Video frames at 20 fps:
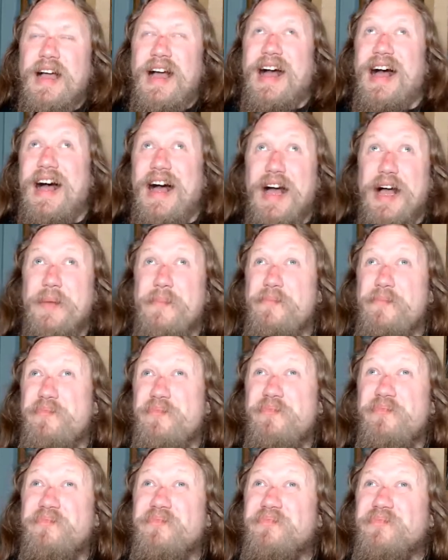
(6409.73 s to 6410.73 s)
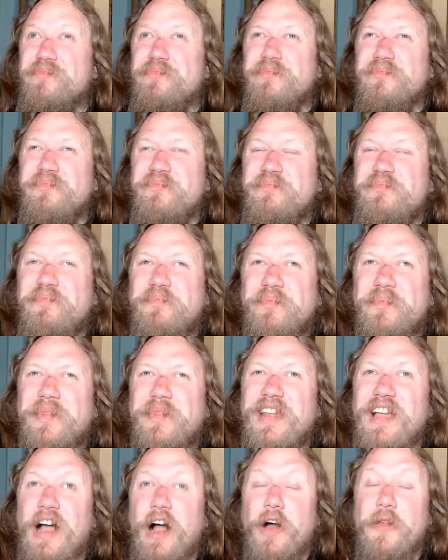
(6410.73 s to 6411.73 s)
Um,
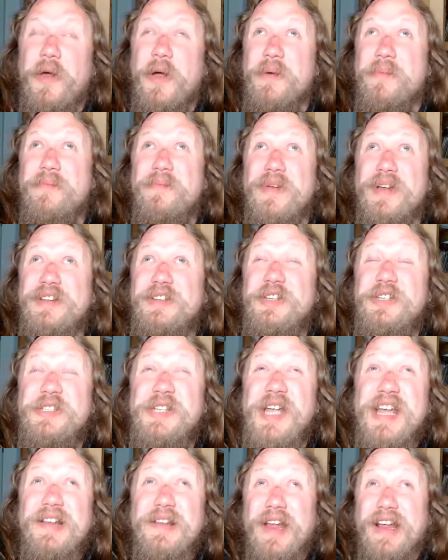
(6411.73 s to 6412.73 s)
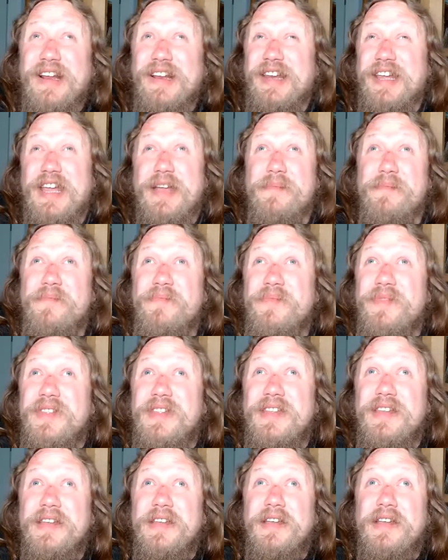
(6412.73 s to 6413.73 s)
Although, just saying, like Liam,
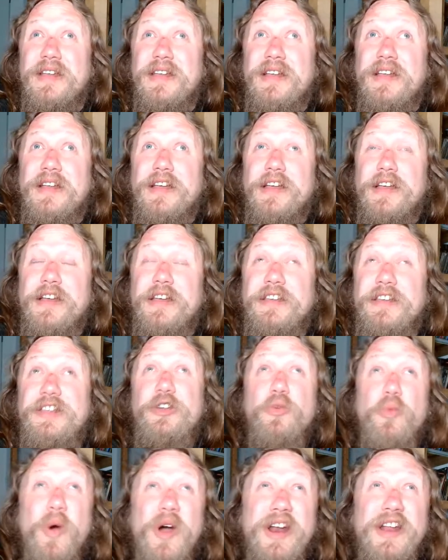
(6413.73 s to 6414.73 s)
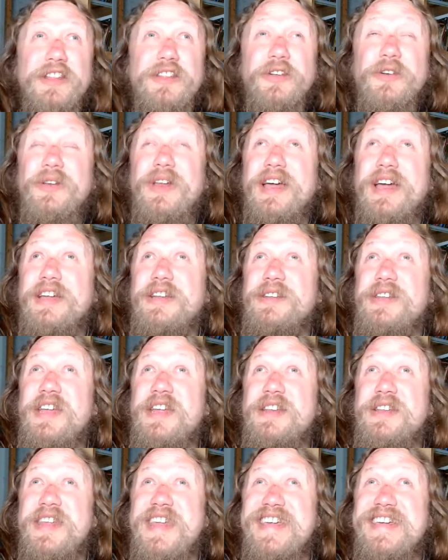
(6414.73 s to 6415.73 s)
you want to do like a
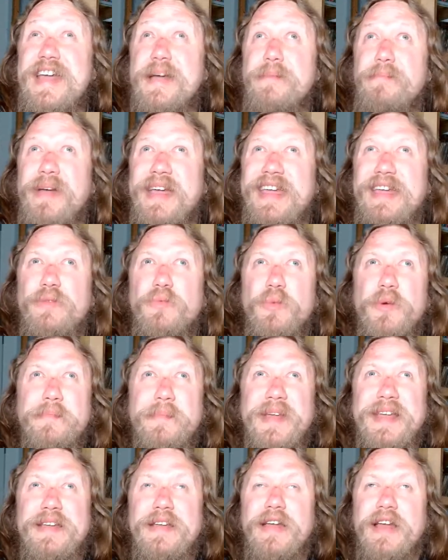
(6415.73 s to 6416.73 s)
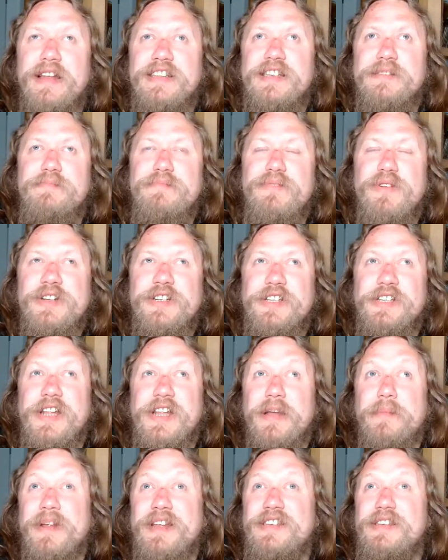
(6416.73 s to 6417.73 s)
D&D campaign with me at some point? Just
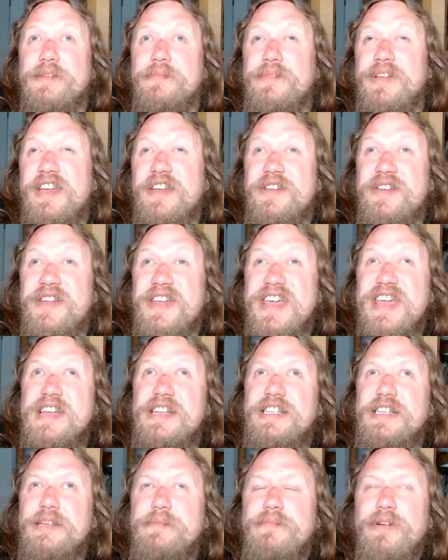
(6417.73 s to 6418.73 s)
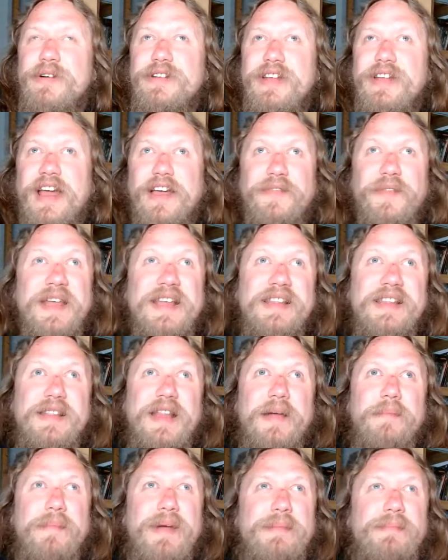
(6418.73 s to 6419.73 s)
like play some D&D at some point. I think
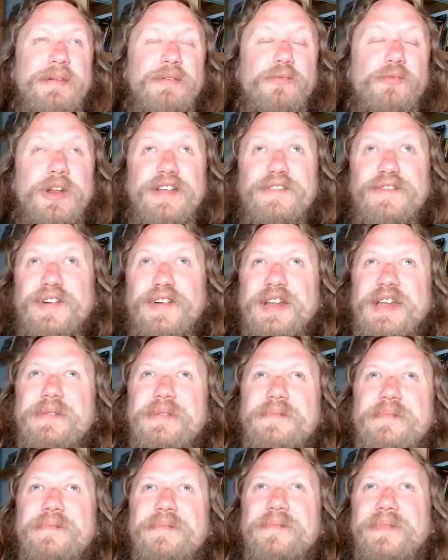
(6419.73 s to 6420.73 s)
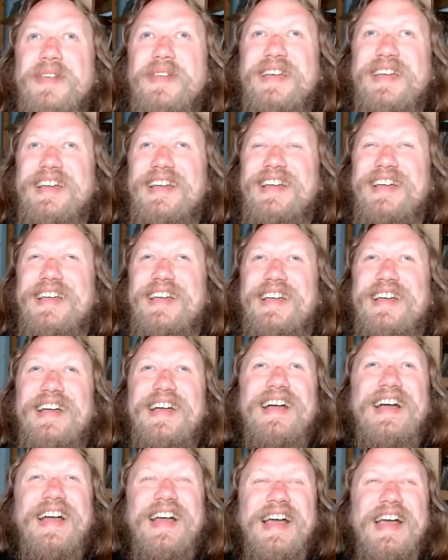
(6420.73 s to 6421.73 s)
that might be really funny.
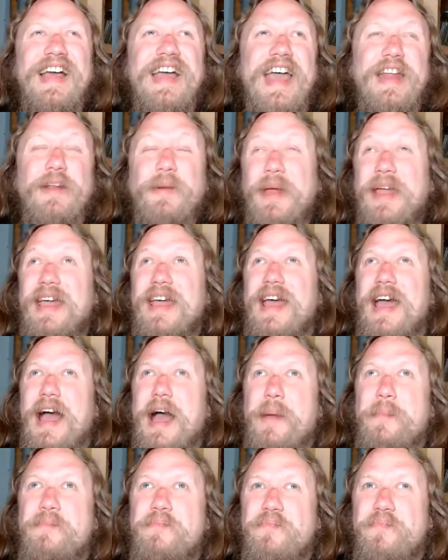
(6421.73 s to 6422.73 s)
Anyway, yeah,